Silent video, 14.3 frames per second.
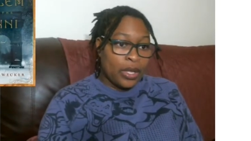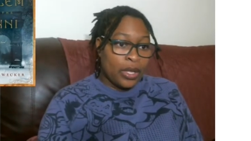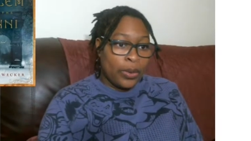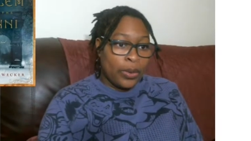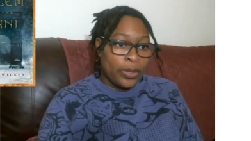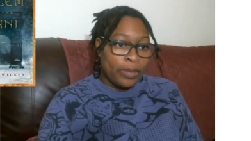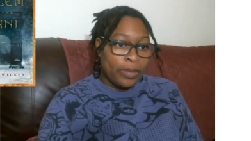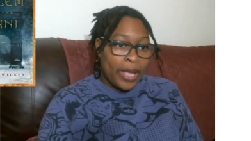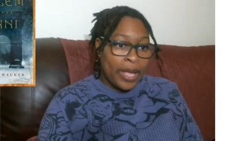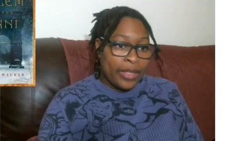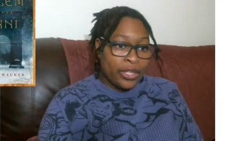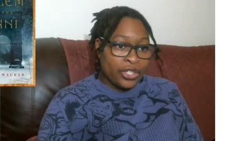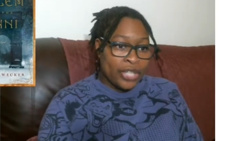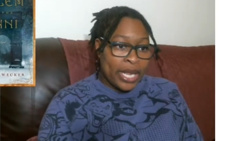Golem
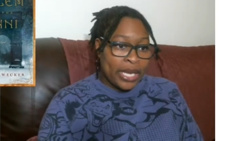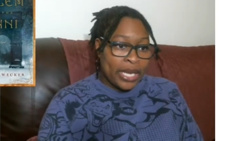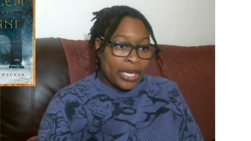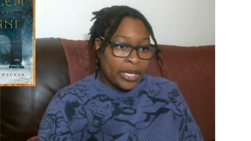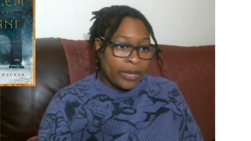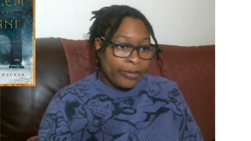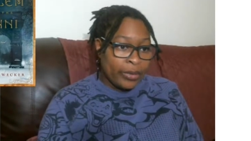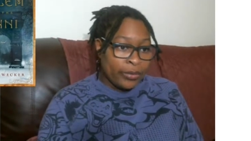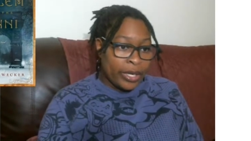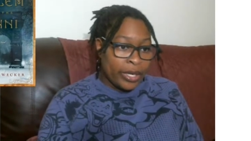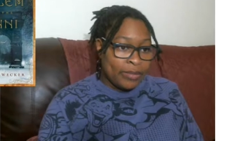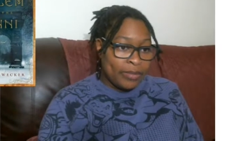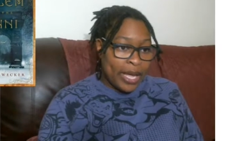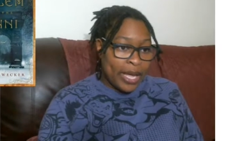and the Jenny, number
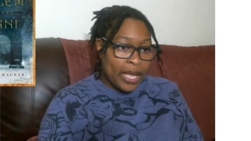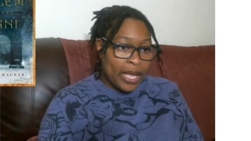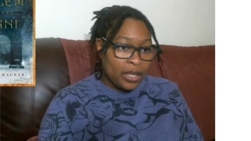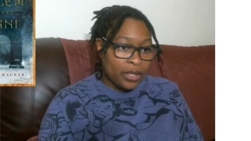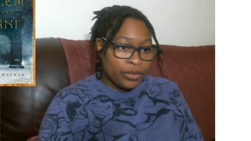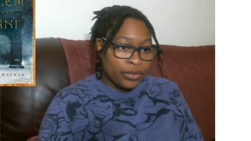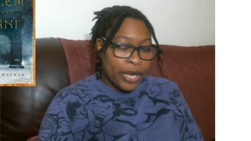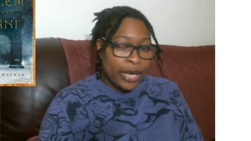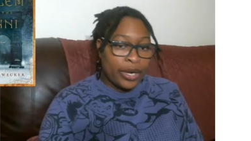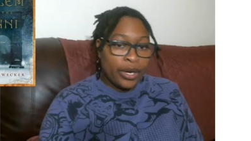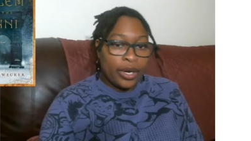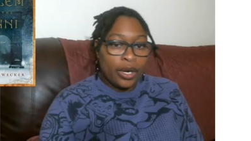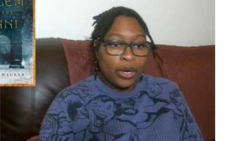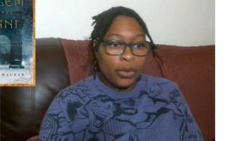one by Helen
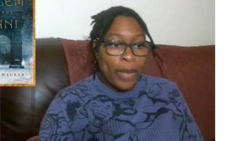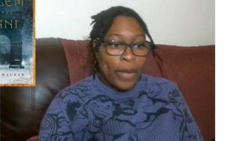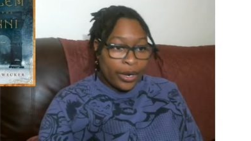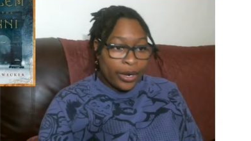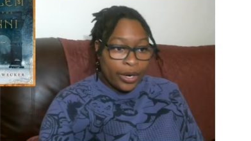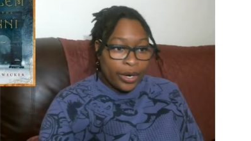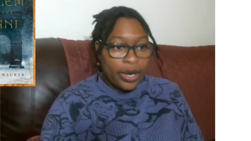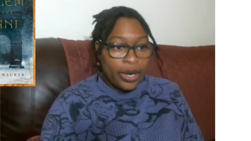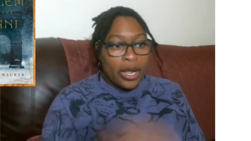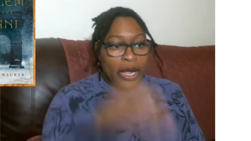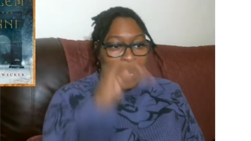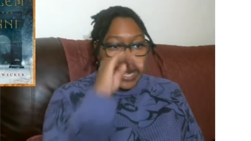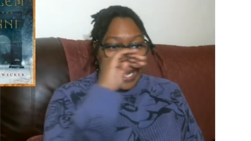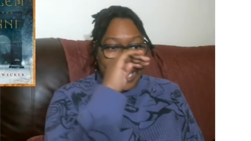Wecker.
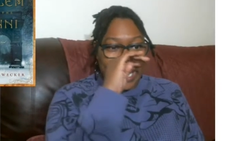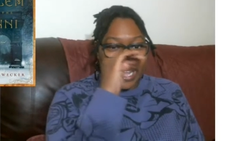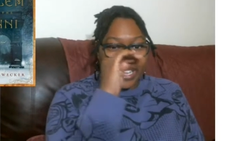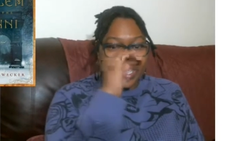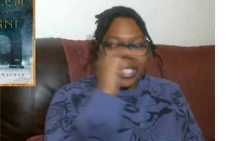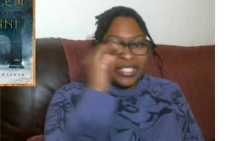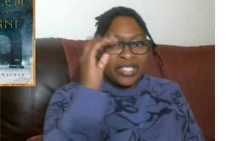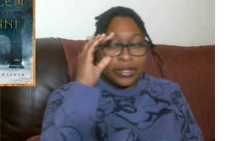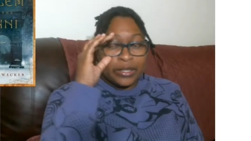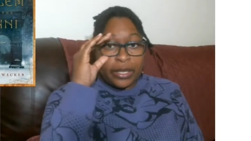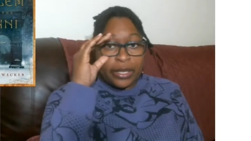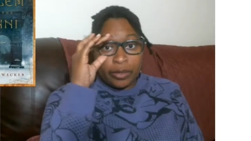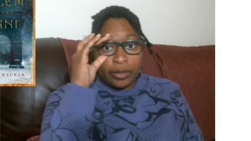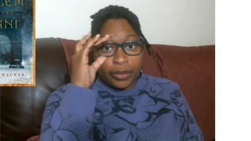And this is
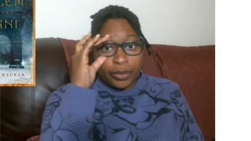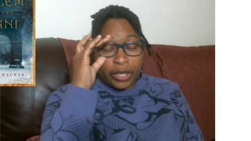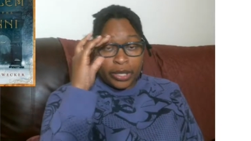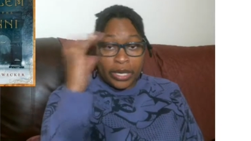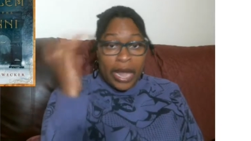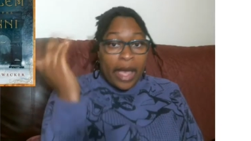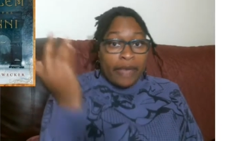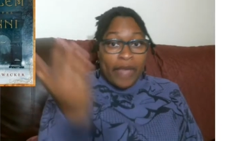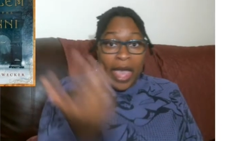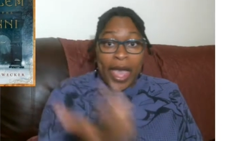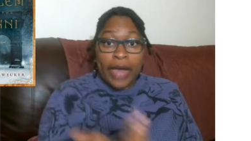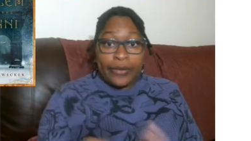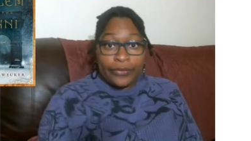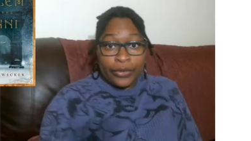another book that I've
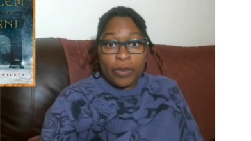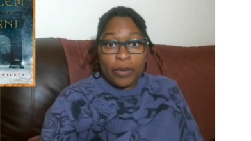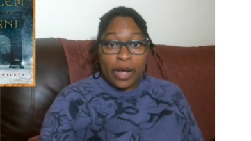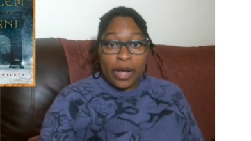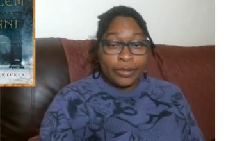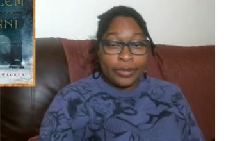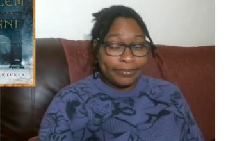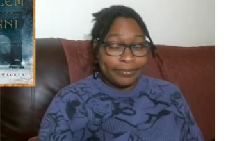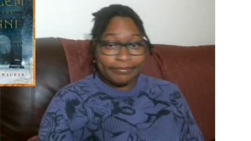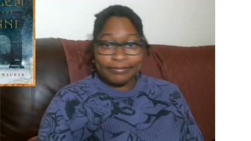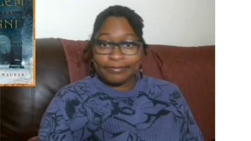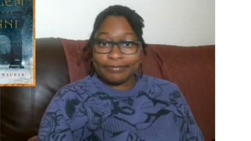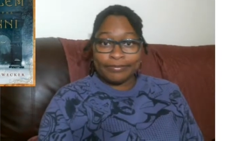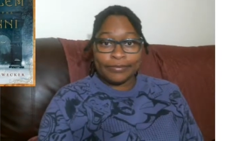had for a while.
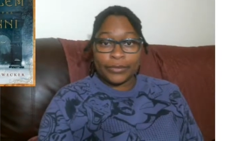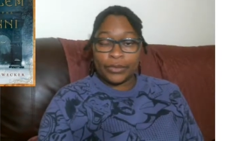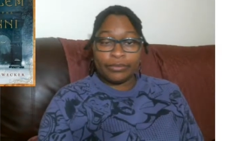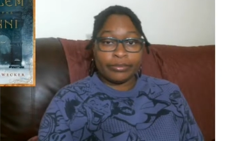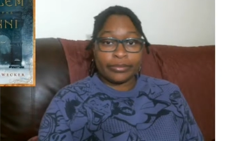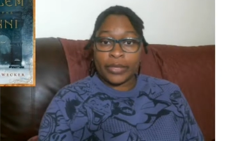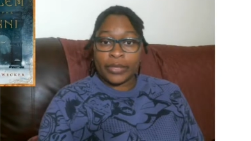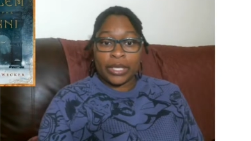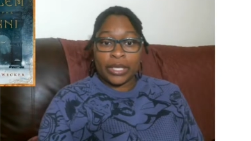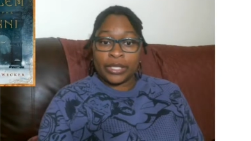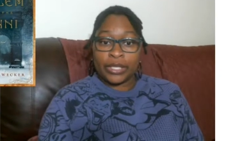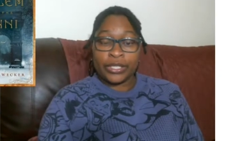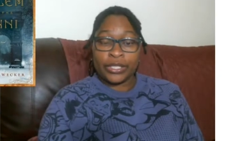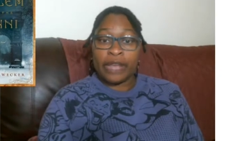
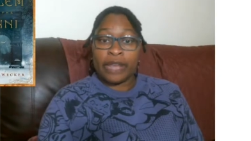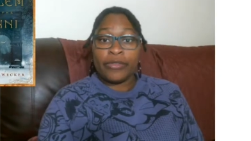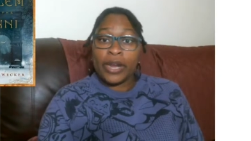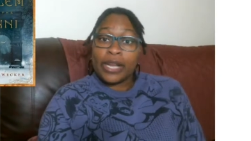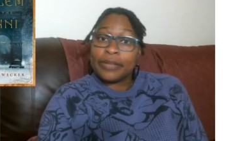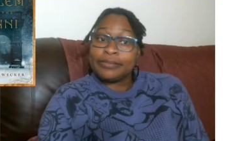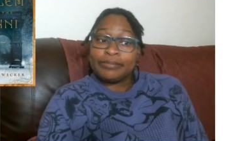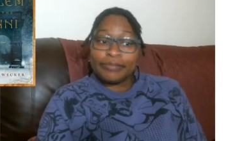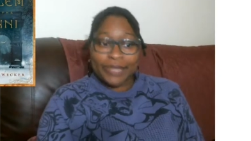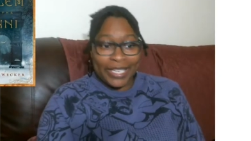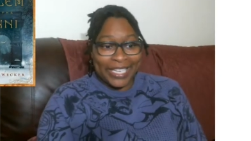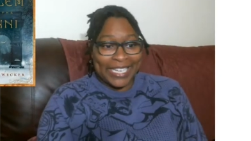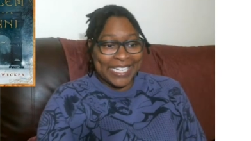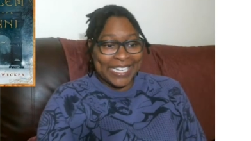You just haven't read
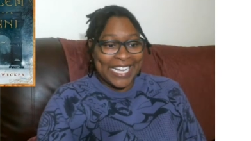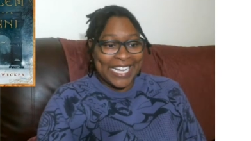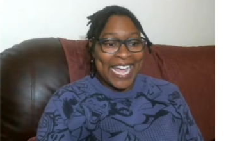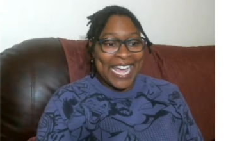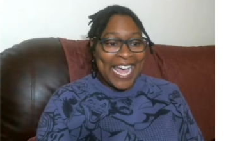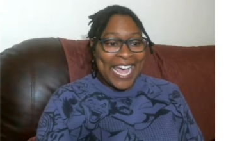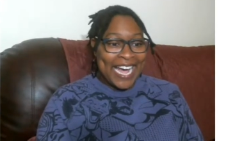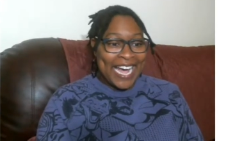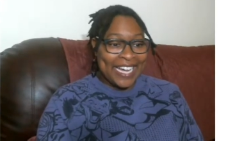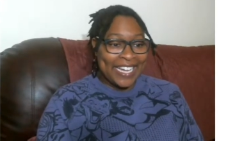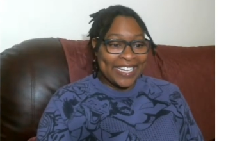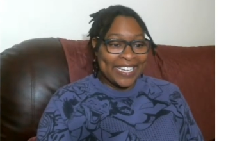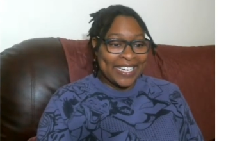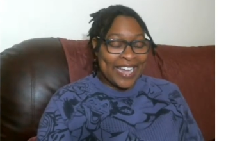it.
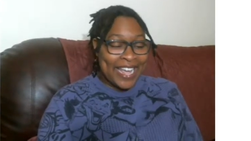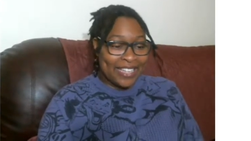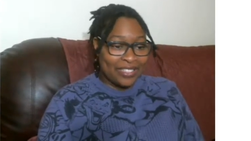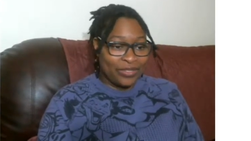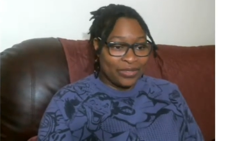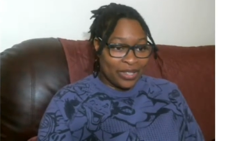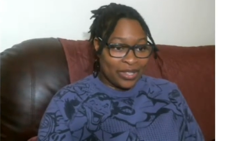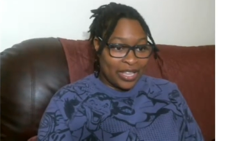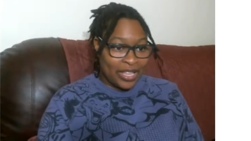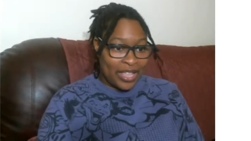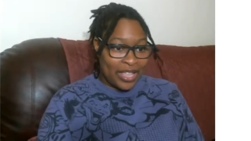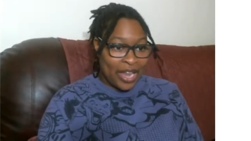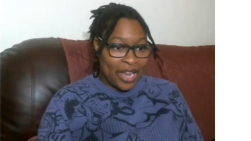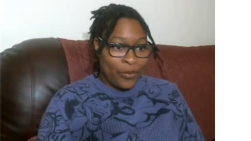uh, the next
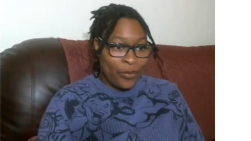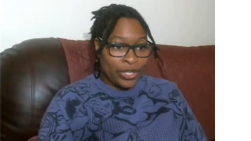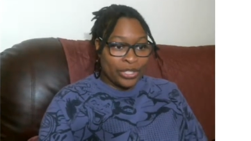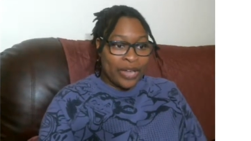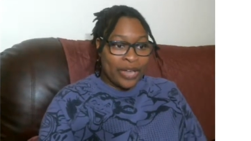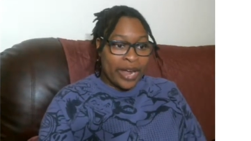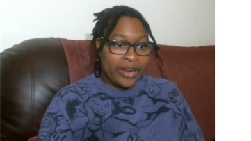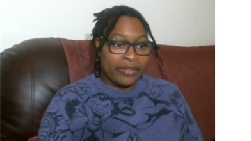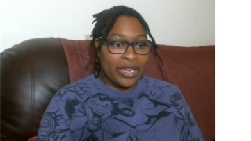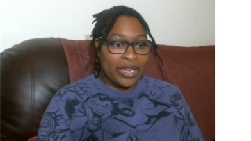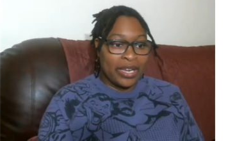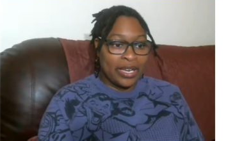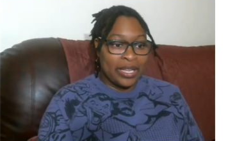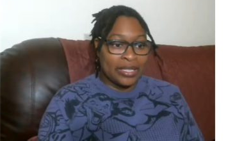thing that I want to try to
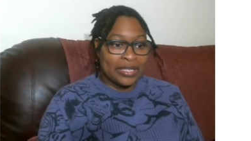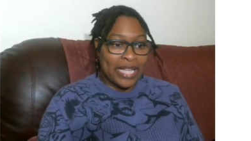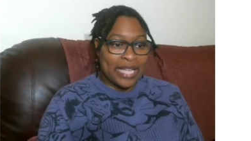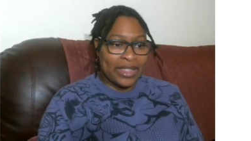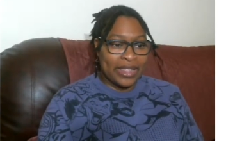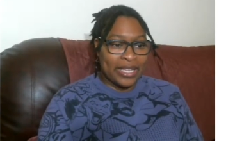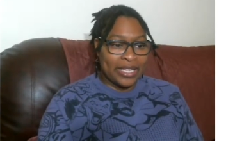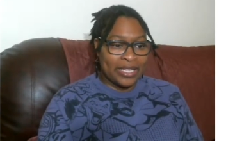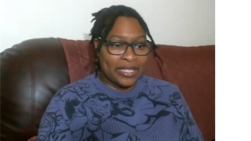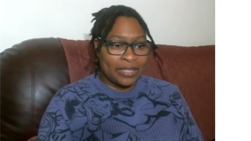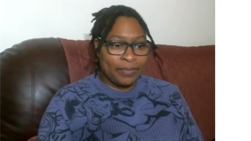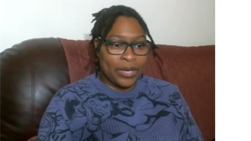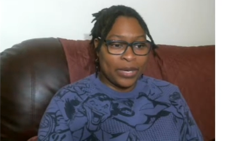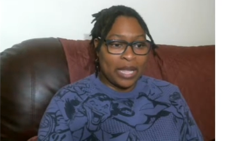read is, I think
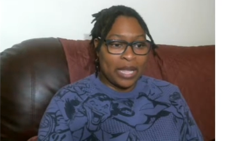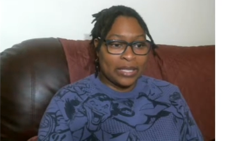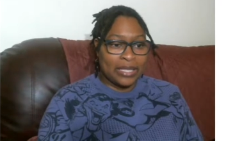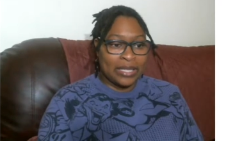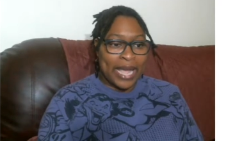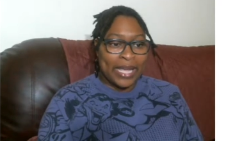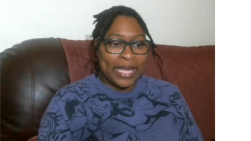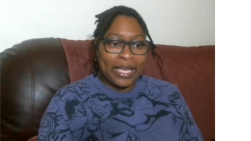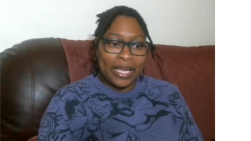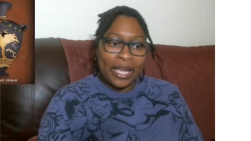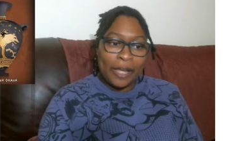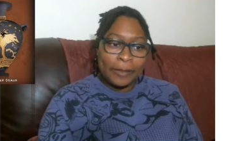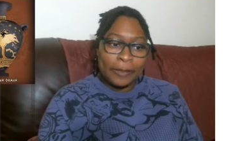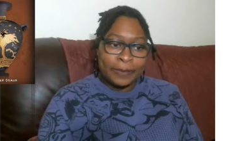it's pronounced
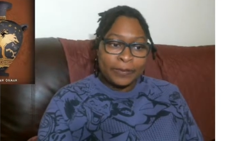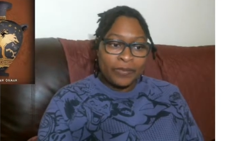Lycia.